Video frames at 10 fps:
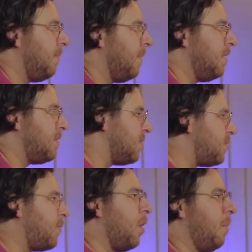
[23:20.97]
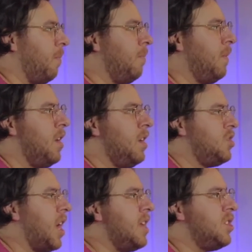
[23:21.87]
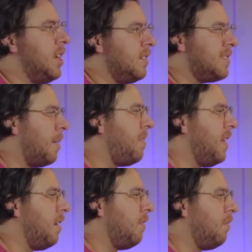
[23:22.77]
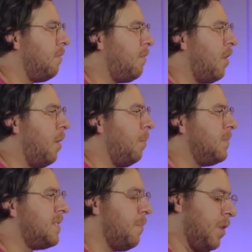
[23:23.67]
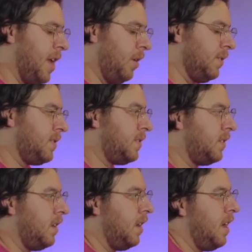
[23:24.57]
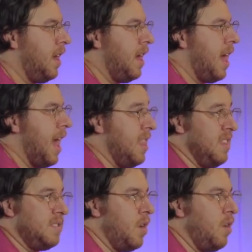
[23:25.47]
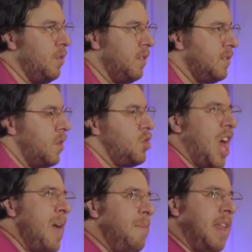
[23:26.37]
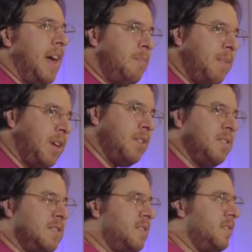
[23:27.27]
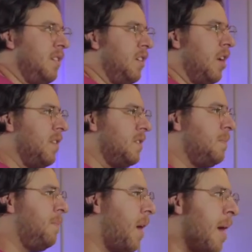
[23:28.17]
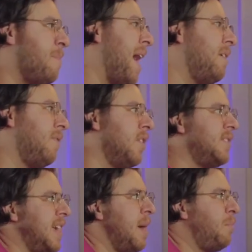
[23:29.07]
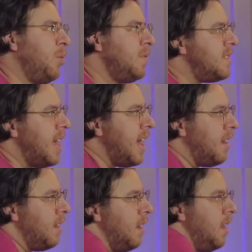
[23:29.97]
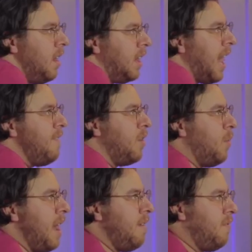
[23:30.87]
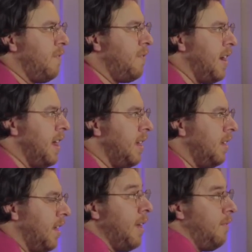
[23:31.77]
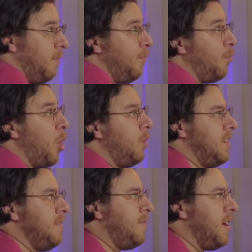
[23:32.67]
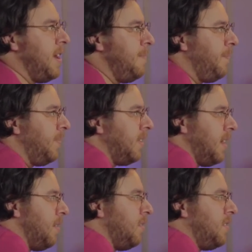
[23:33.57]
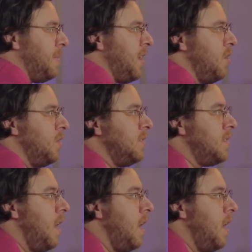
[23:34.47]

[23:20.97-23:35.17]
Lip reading: is just from changing something from someone else. And there's no shame in that, because, you know, I paid for those samples, they gave it away for free, royalty free, they're to be used.